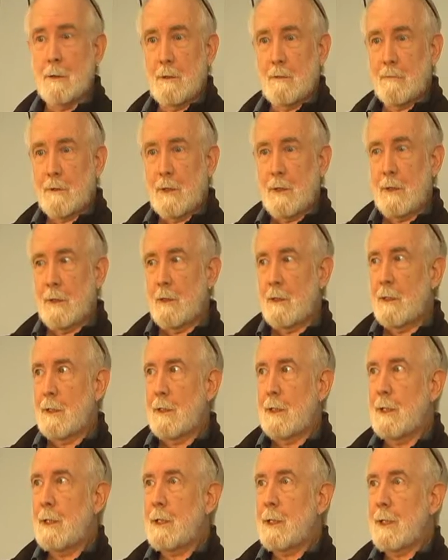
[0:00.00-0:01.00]
If a
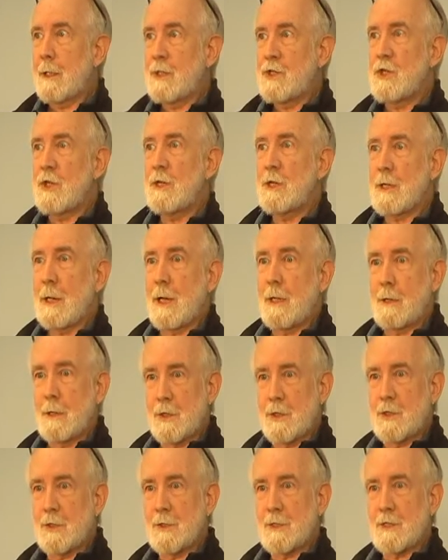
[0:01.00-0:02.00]
EKG
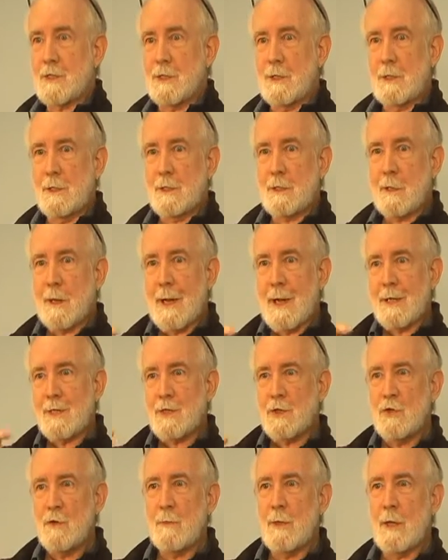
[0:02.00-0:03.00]
technician sees
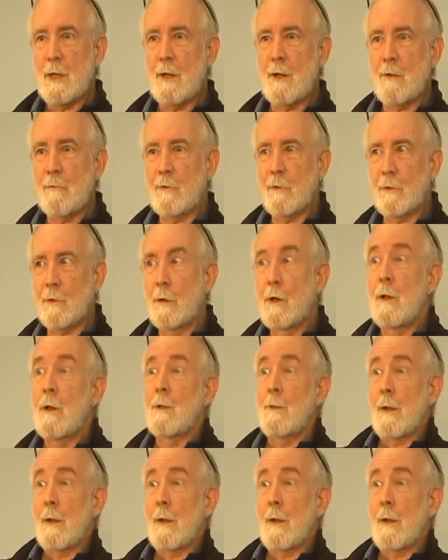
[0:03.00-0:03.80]
class 2 behavior,